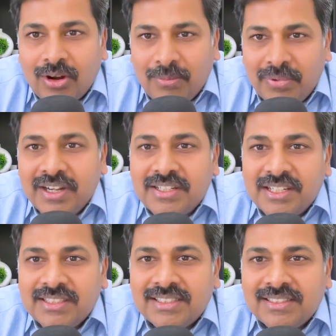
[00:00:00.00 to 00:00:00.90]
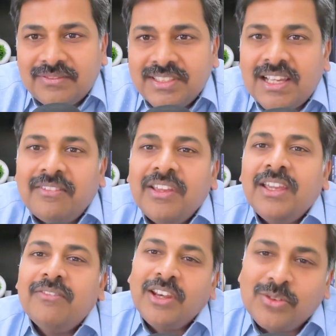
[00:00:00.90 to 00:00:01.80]
your options
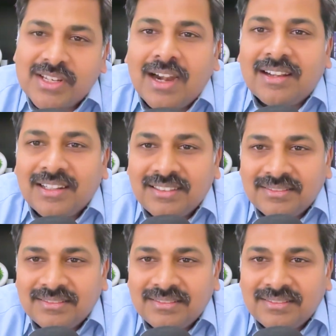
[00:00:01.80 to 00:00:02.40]
vis-a-vis when you started?